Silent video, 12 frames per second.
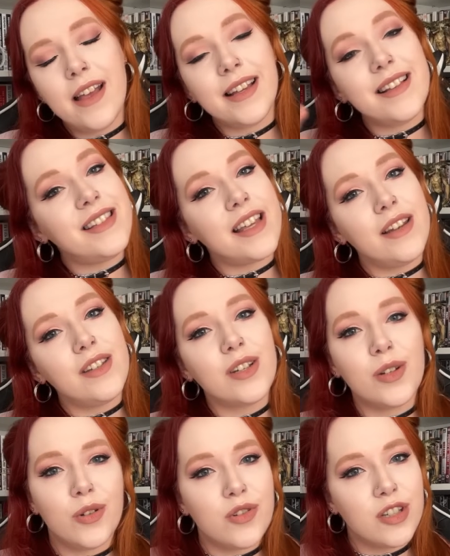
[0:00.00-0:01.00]
Consent
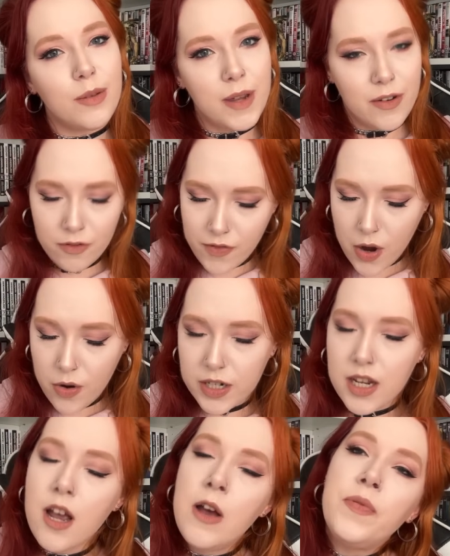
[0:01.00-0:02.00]
can also be revoked.